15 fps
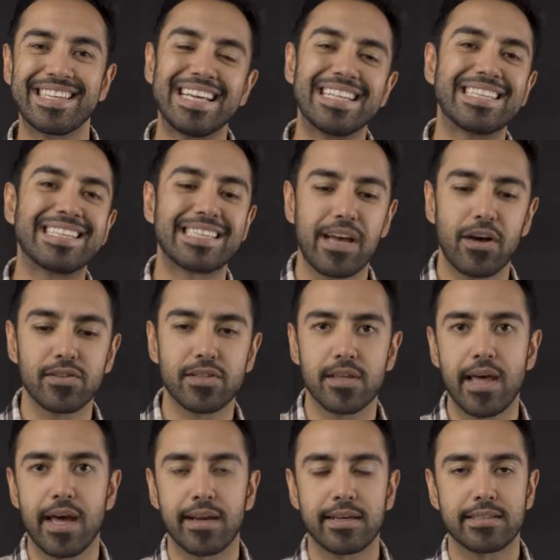and sell to
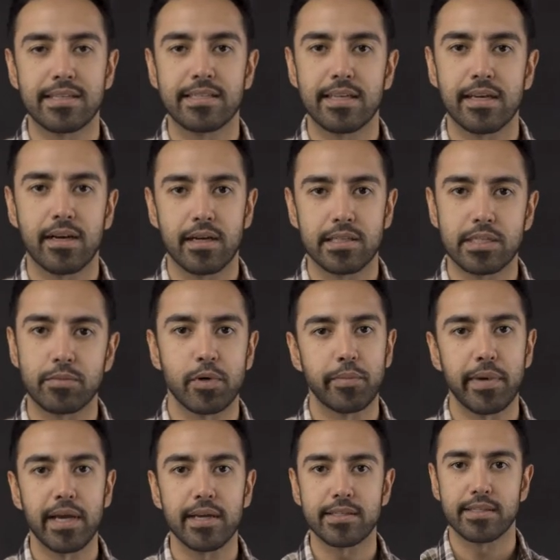that existing customer
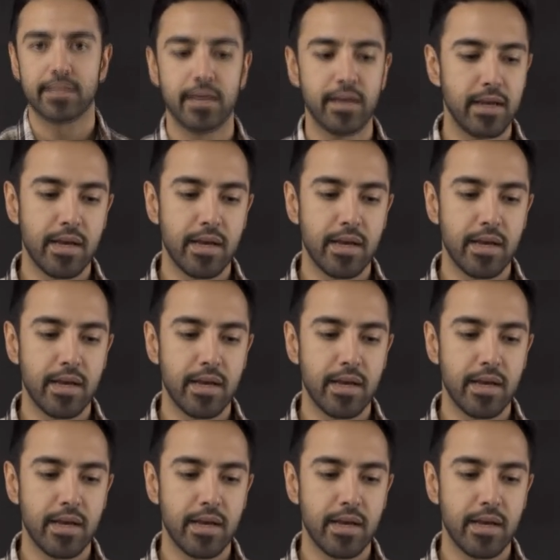base.